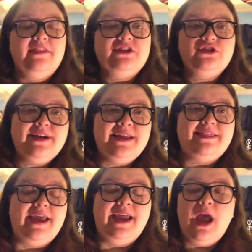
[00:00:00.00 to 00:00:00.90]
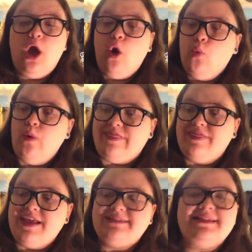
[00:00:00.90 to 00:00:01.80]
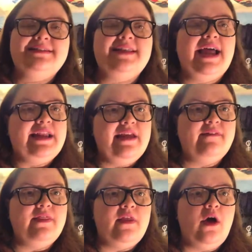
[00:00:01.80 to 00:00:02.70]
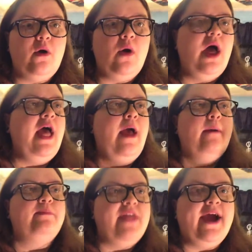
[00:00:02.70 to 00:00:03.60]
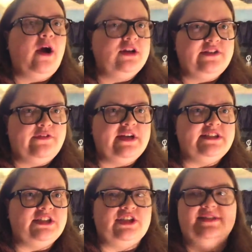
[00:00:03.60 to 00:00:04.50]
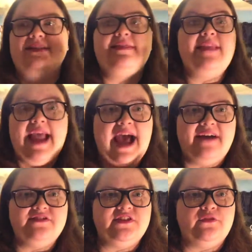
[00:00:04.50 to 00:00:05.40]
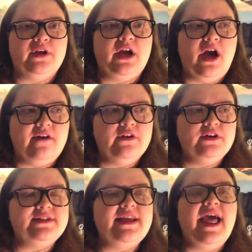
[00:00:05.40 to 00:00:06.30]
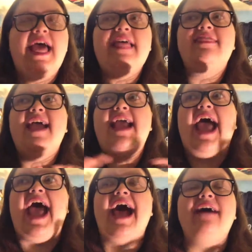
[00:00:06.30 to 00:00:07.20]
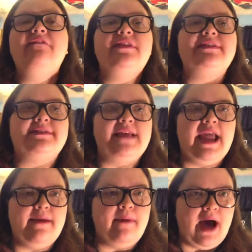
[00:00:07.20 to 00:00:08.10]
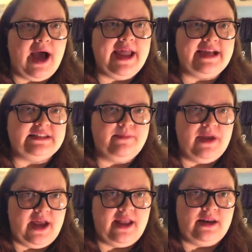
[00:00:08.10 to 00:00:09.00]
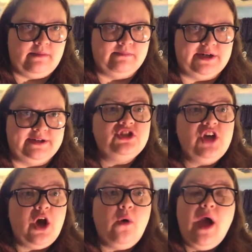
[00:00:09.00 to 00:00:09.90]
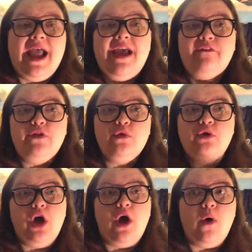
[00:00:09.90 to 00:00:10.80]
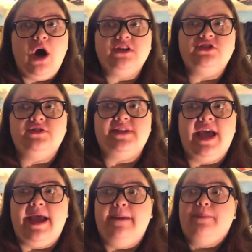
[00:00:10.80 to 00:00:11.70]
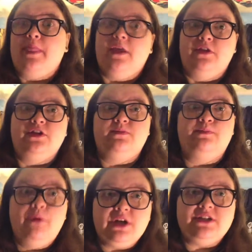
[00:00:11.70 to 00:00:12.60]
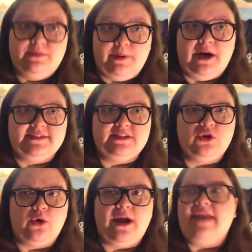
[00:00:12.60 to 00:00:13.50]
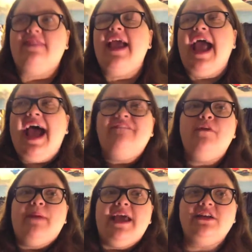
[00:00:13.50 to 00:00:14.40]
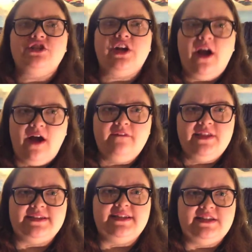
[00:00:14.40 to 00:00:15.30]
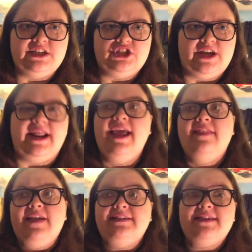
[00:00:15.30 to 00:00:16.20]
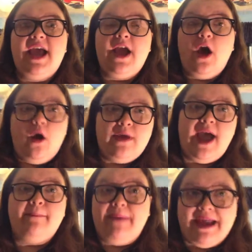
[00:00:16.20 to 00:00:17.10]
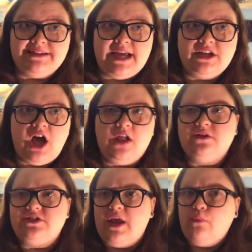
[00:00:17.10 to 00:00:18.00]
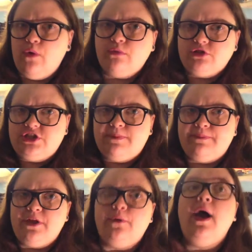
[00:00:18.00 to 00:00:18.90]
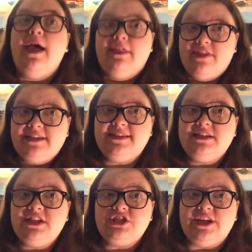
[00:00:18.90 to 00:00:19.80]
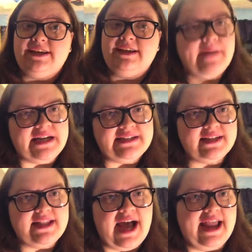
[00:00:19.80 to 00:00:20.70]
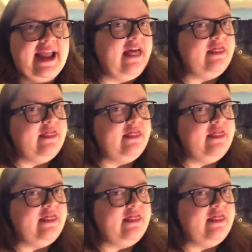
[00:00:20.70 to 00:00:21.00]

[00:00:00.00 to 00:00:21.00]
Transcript: The tricky thing with this is that even though they are different editions, they have different covers, they have the same ISBN number. So if you go on to say the book depository, they have a picture of this edition. They say, oh yeah, pay $10 and we will ship you this edition, but it's a lie.